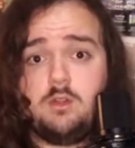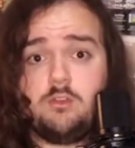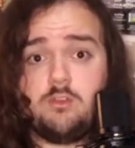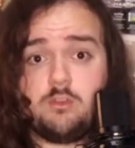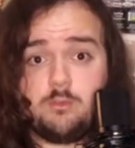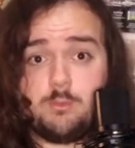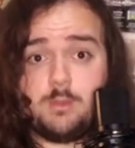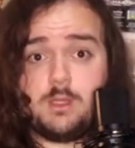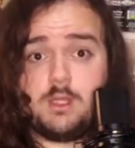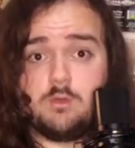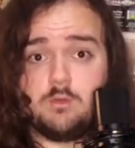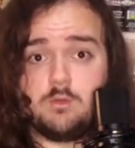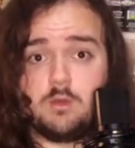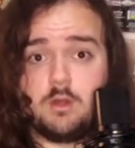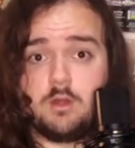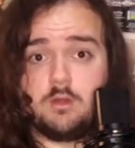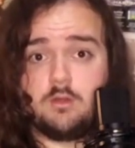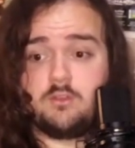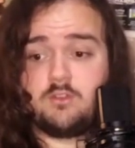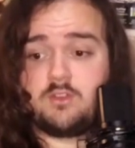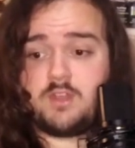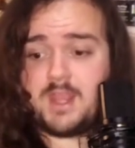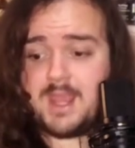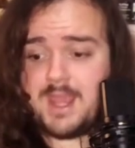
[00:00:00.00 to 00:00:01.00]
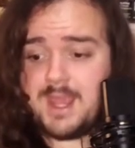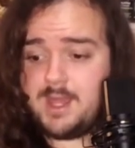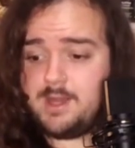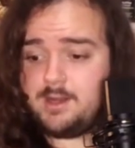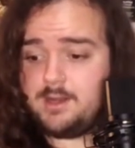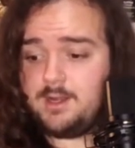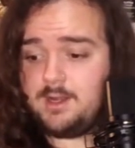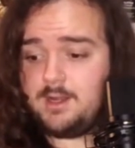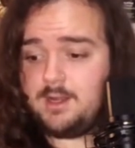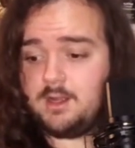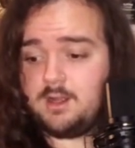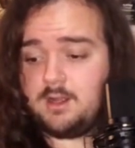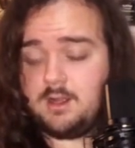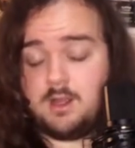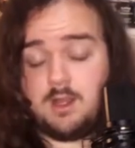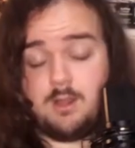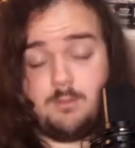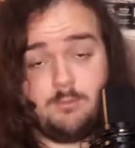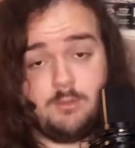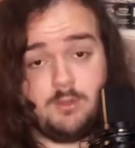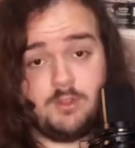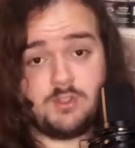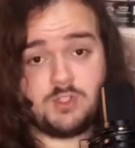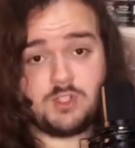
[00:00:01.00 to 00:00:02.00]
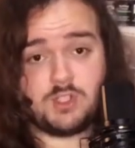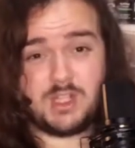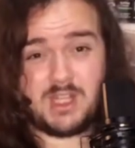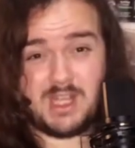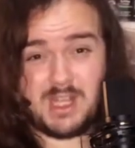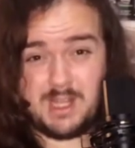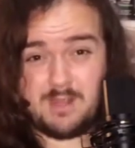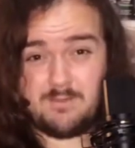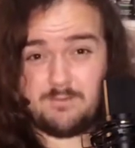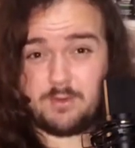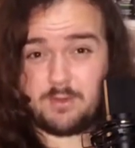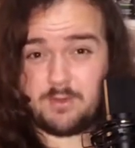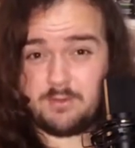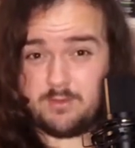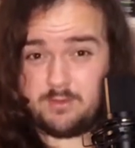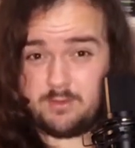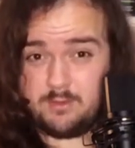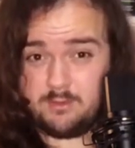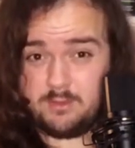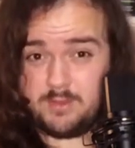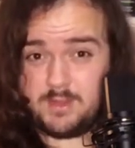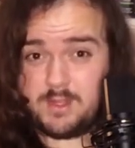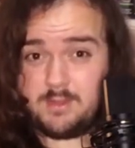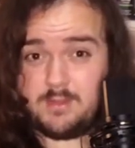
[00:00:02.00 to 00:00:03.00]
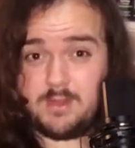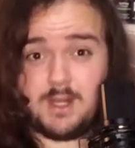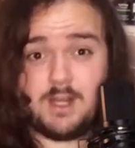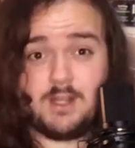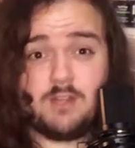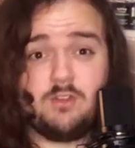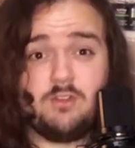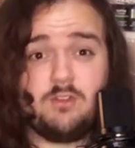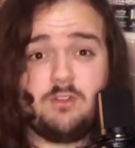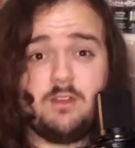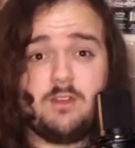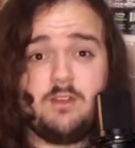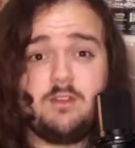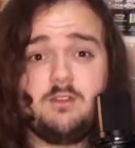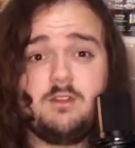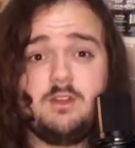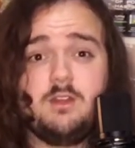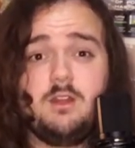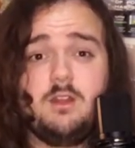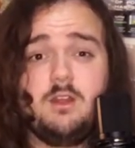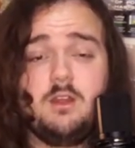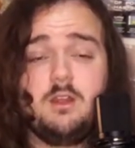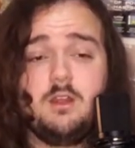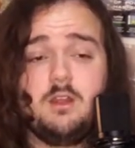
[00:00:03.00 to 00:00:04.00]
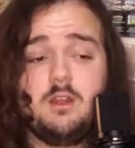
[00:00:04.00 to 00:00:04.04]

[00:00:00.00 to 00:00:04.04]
speedrunners cannot accomplish every single thing that I just listed